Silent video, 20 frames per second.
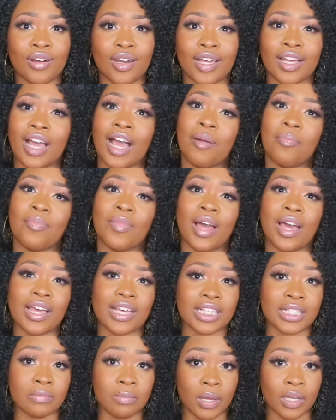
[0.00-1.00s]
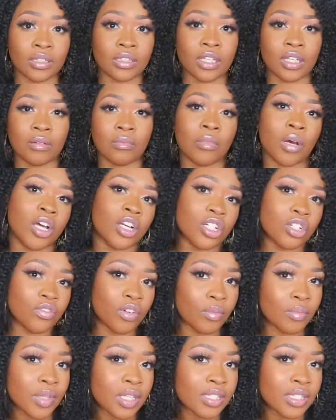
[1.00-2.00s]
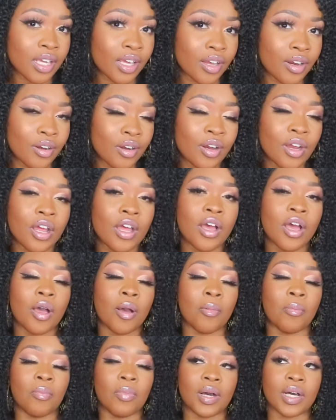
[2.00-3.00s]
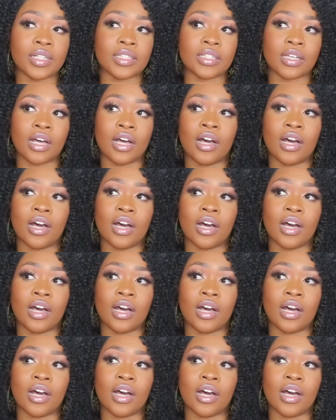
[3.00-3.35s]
Like I'm not expecting much from this hair, but